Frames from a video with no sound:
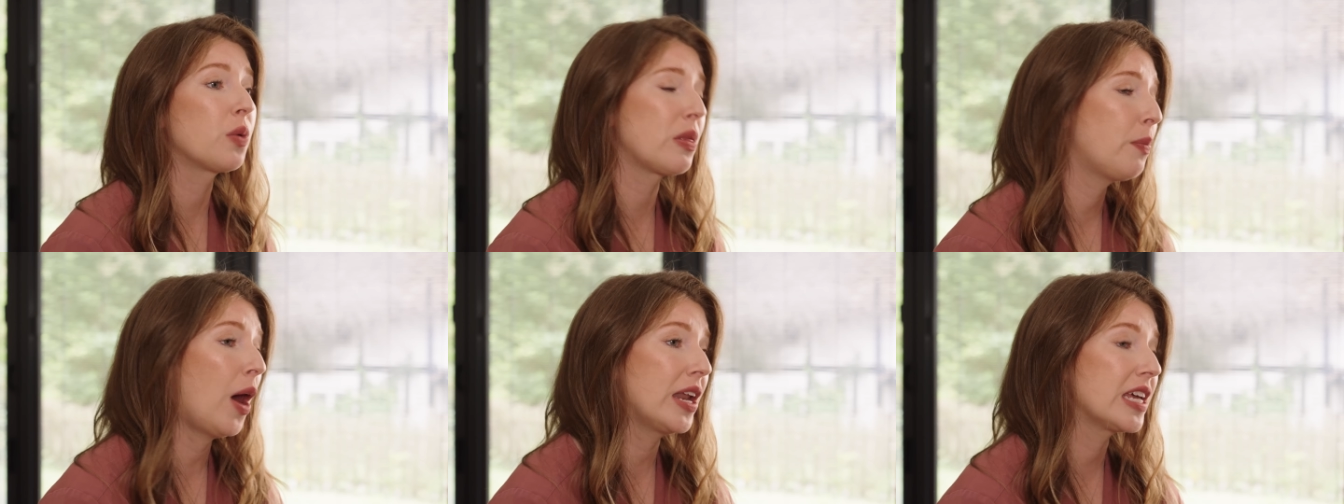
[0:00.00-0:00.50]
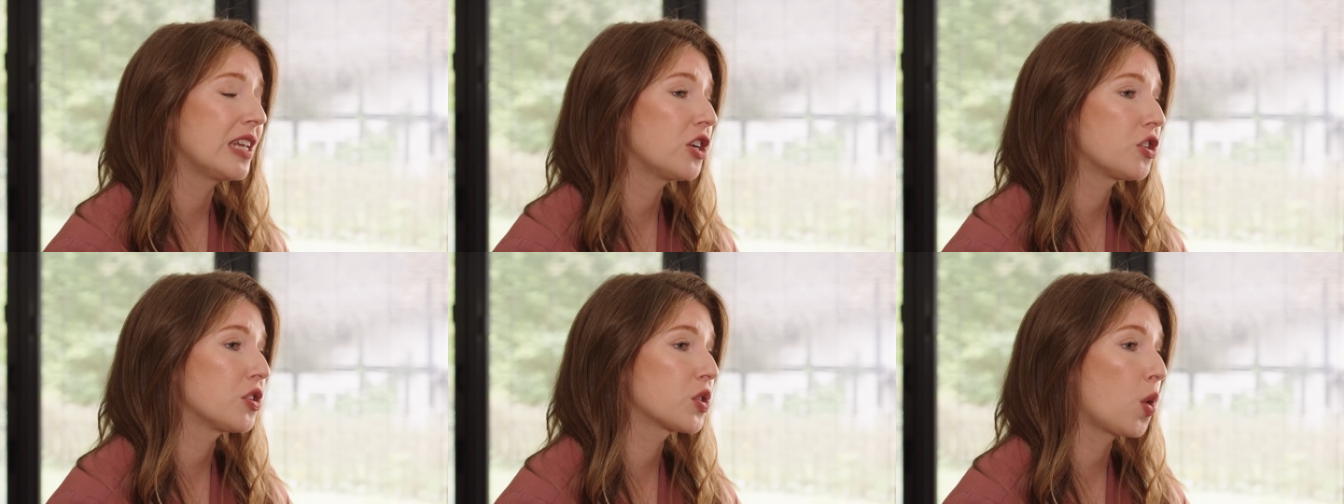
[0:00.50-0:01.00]
with body
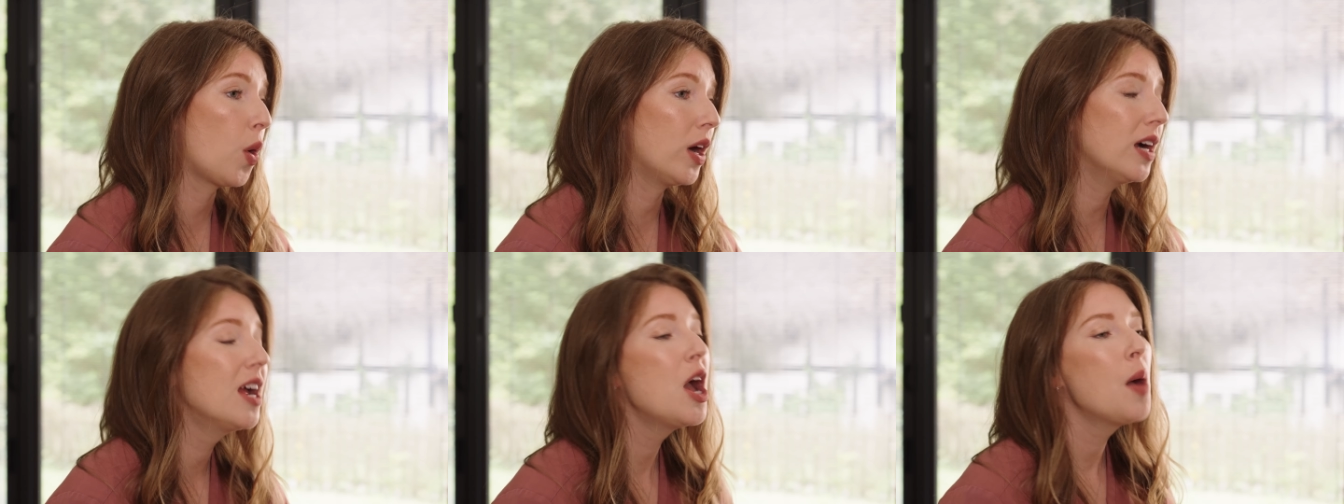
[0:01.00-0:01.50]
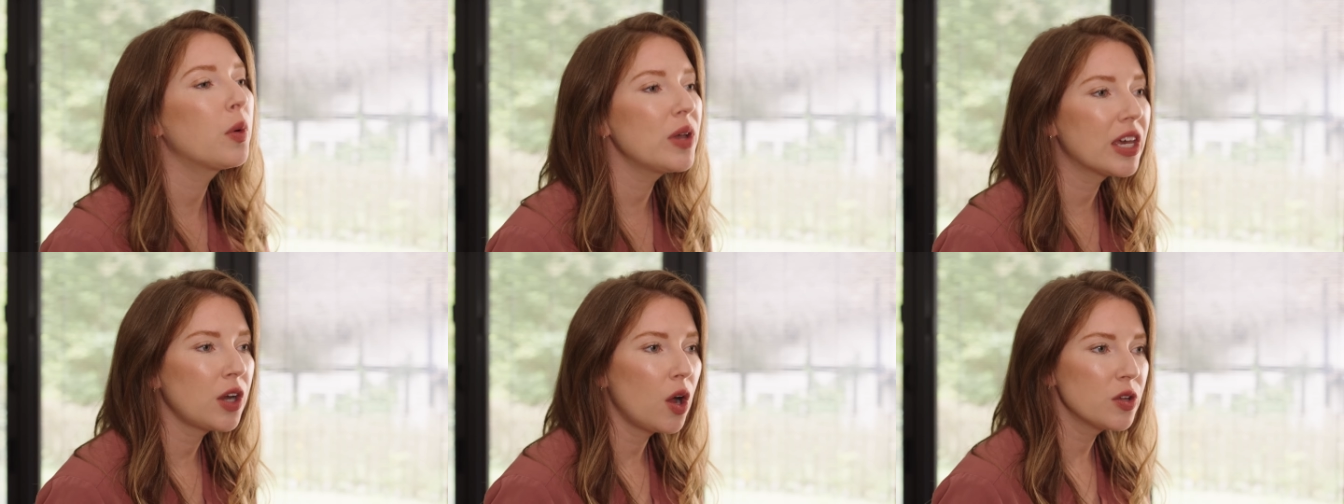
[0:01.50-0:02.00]
condition score, but we
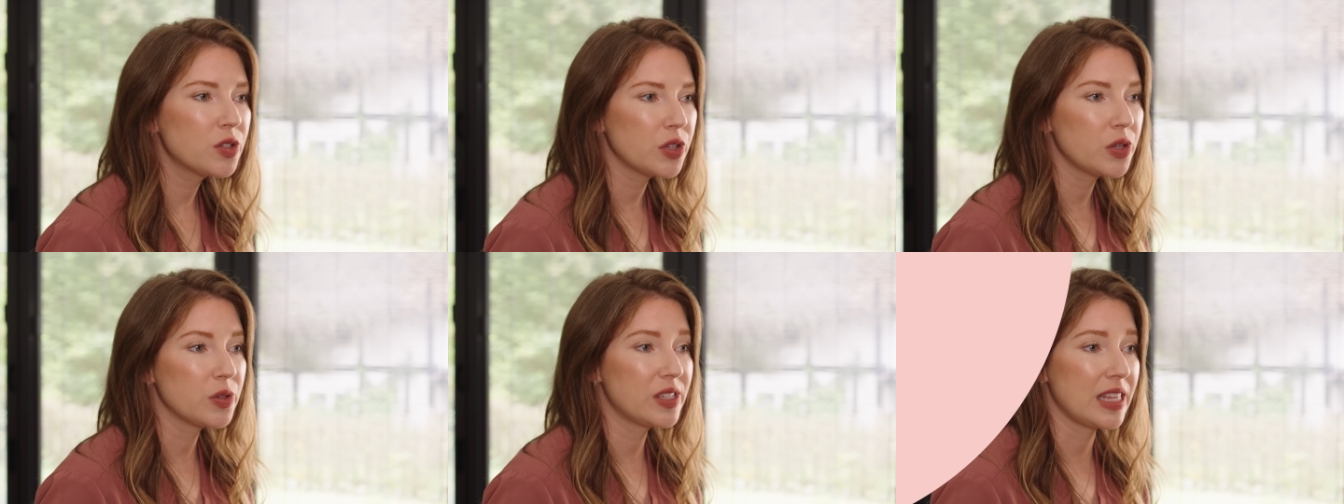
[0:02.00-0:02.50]
can also use